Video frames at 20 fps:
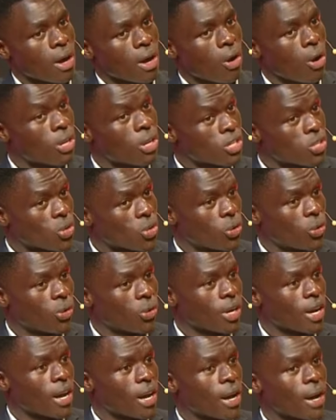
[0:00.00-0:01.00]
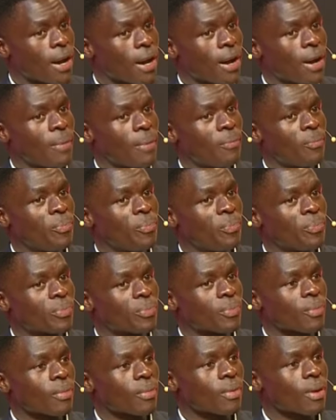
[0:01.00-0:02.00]
Also,
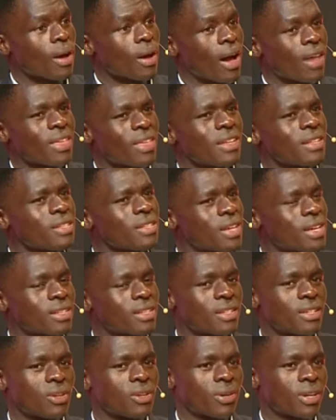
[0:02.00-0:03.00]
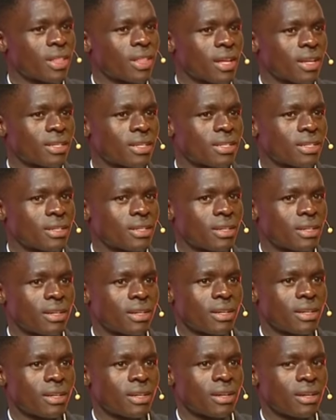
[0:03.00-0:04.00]
I think it's just in order that
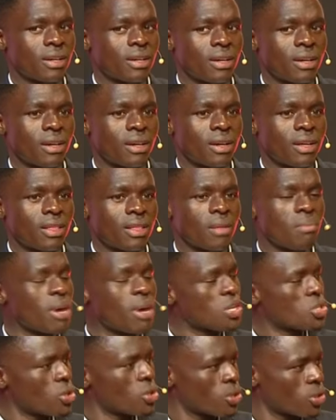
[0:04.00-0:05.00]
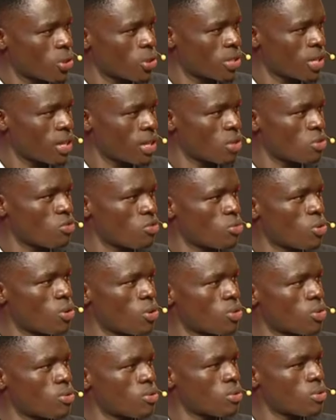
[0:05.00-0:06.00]
the mental torture that we've
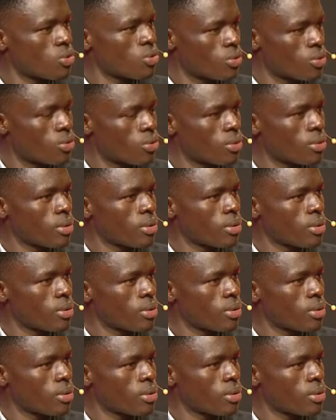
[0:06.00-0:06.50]
gone through,